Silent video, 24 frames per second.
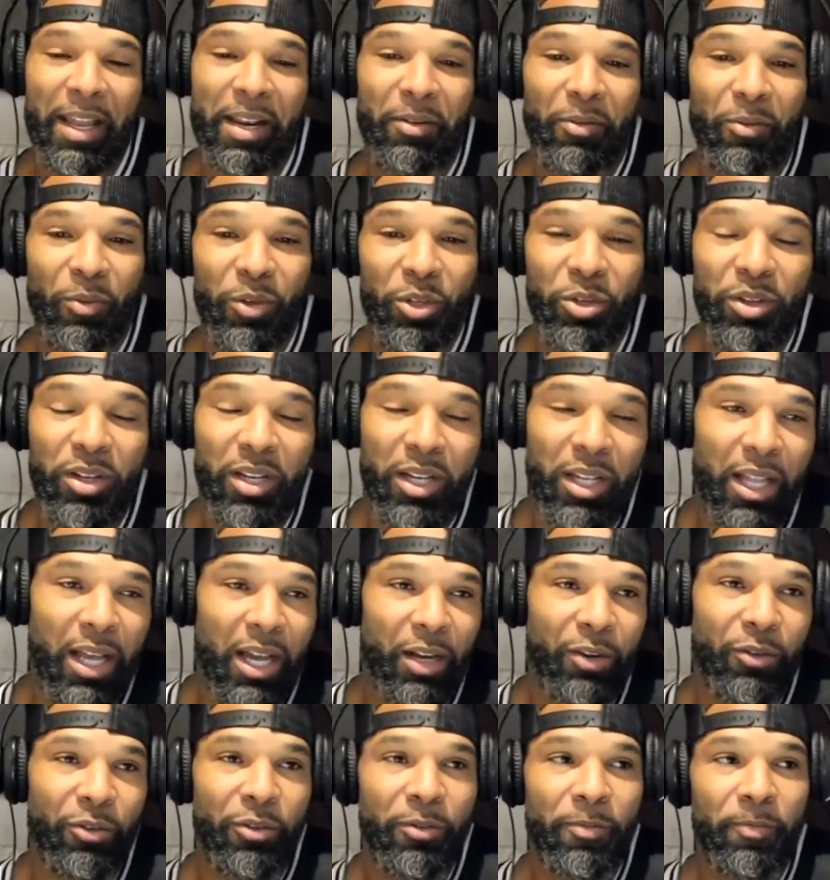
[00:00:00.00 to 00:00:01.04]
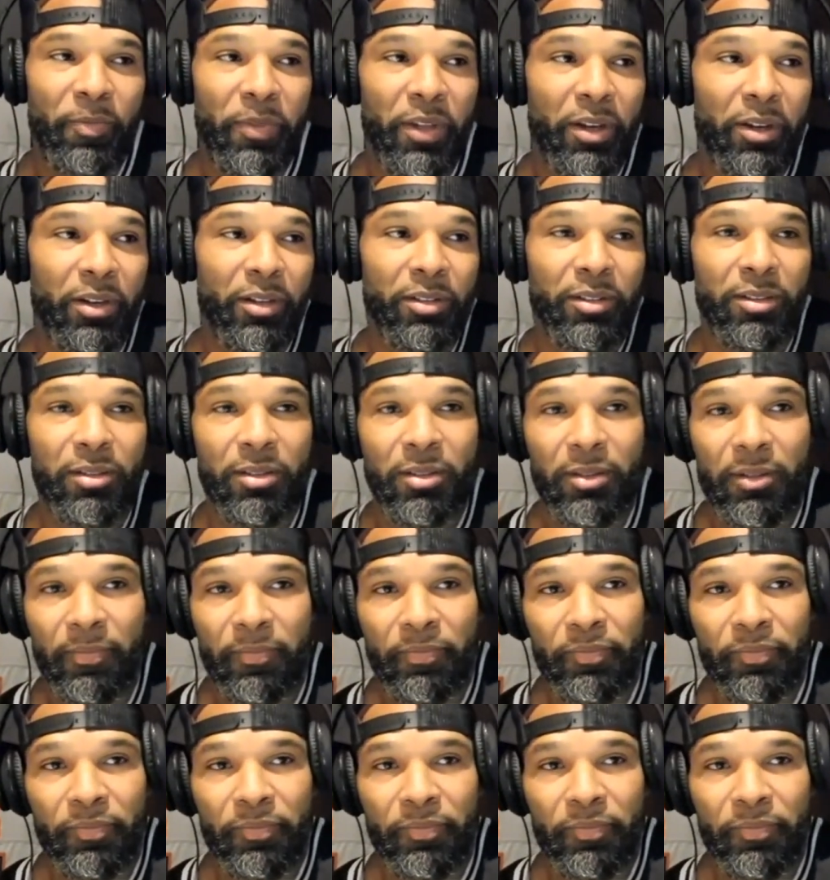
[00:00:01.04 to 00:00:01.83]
And when you're in the locker room, there's